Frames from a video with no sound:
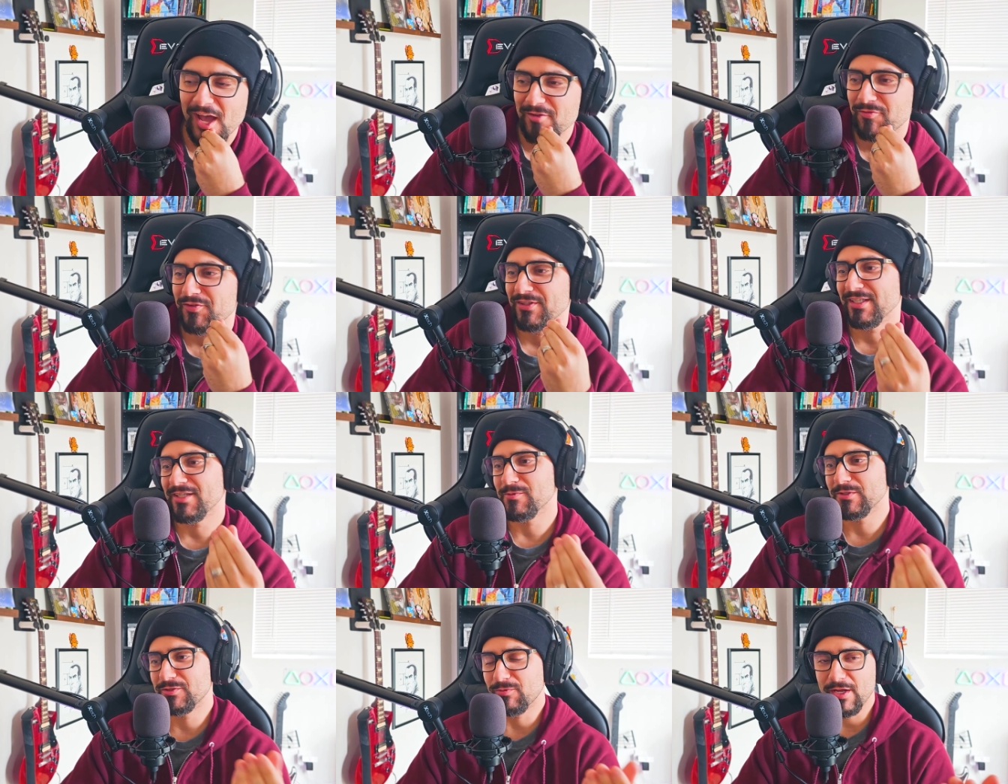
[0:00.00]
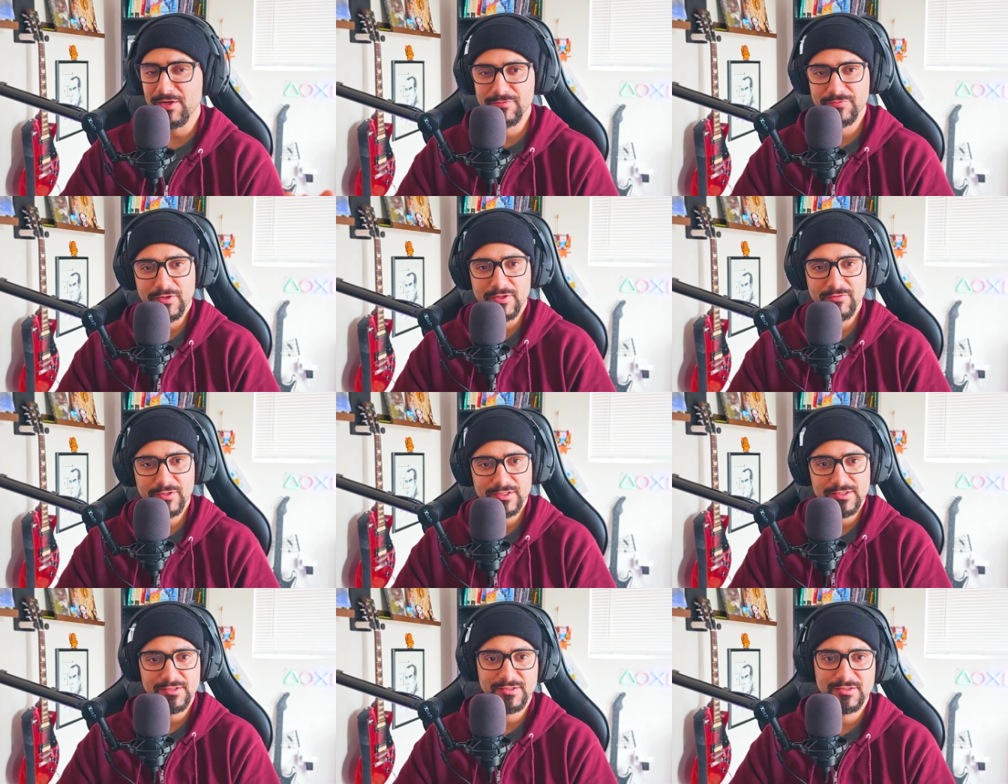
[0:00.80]
I feel like it was right in front of
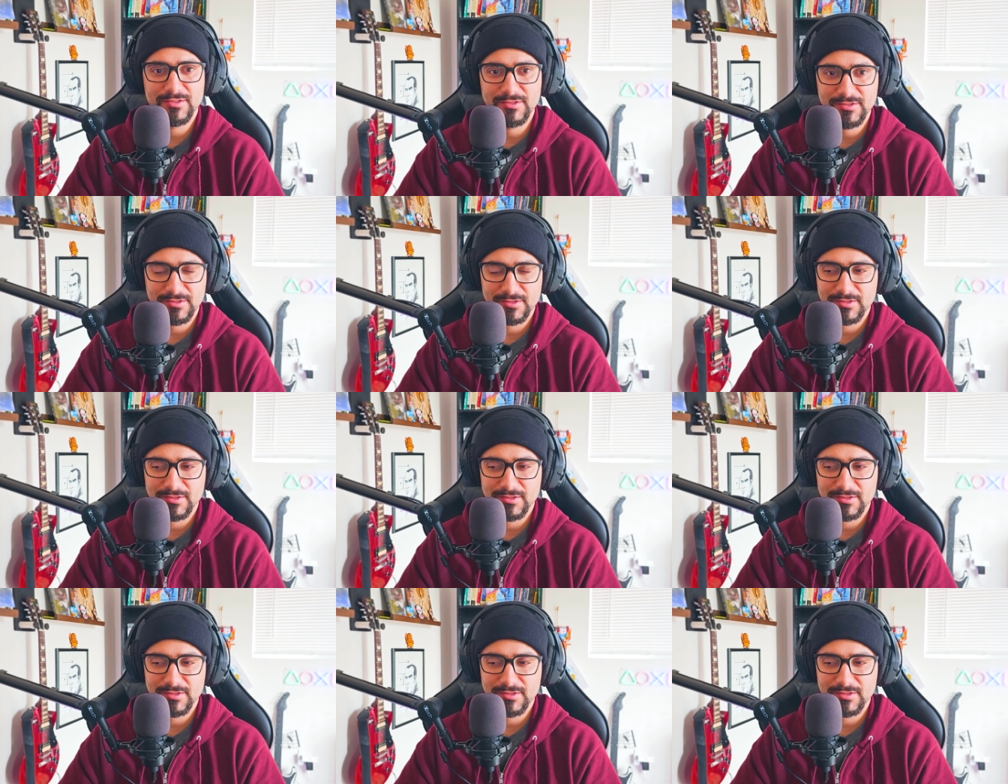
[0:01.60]
us.